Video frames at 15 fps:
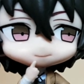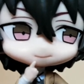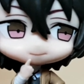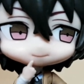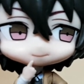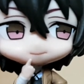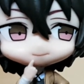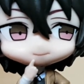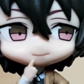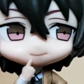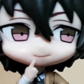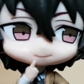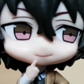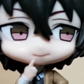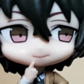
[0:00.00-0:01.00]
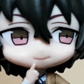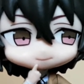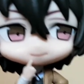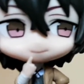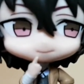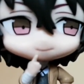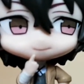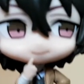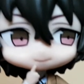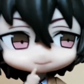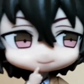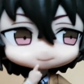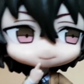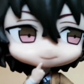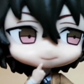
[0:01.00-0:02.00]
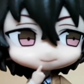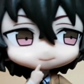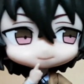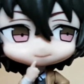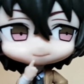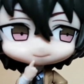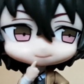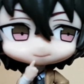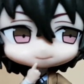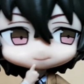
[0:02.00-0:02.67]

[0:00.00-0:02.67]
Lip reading: you might like. Okay, so yun.